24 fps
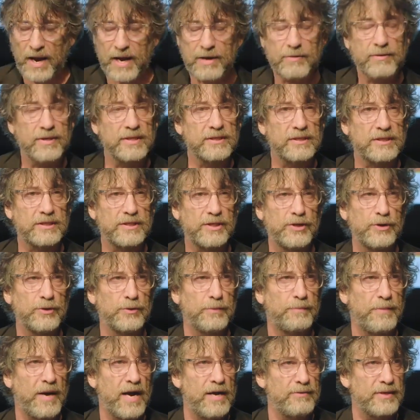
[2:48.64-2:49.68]
Pirate
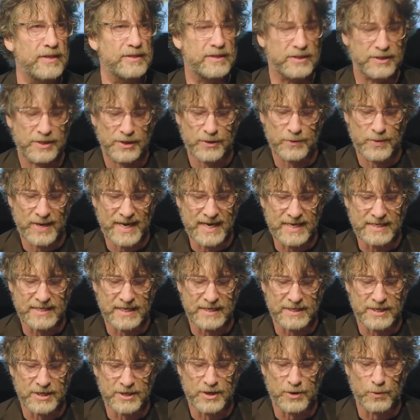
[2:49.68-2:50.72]
stew, pirate stew, eat
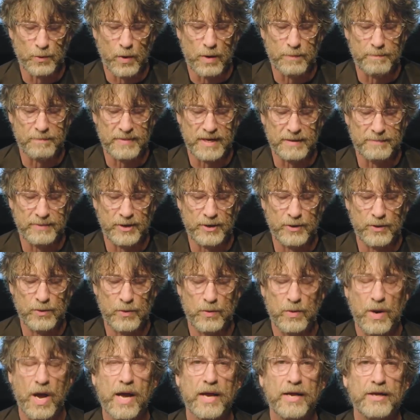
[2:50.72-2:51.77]
it and you won't be
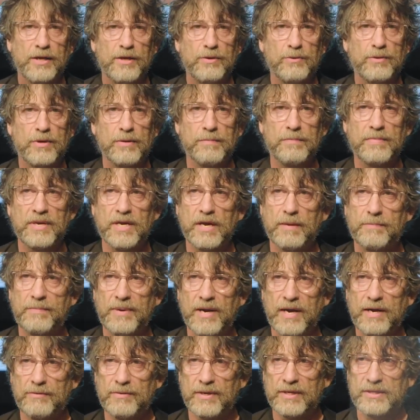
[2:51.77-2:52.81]
blue. You can be a
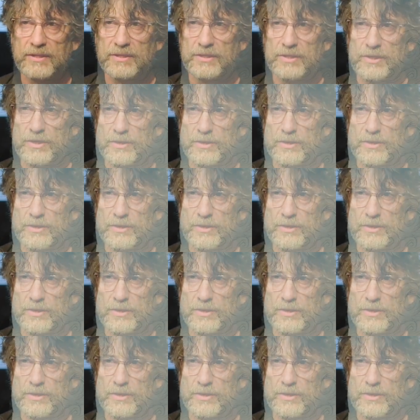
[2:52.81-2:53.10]
pirate